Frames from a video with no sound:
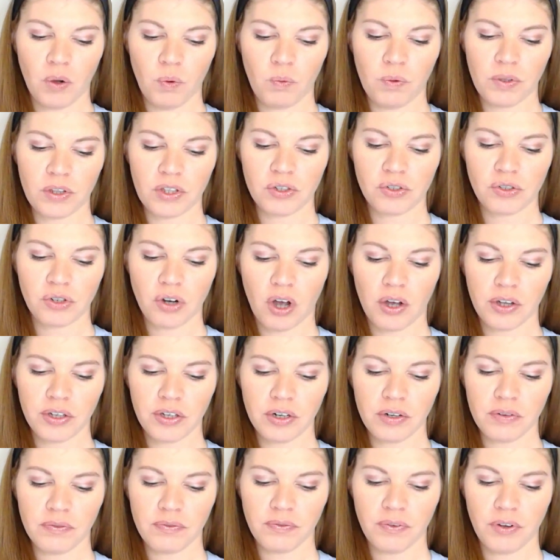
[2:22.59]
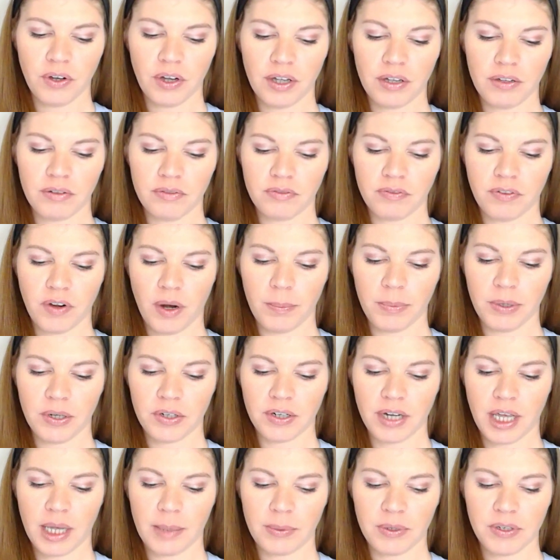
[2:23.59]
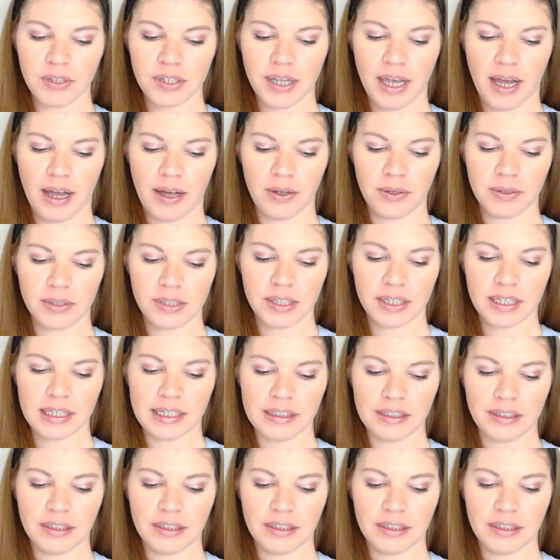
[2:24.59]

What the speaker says: Withdraw your foot from your neighbor's house,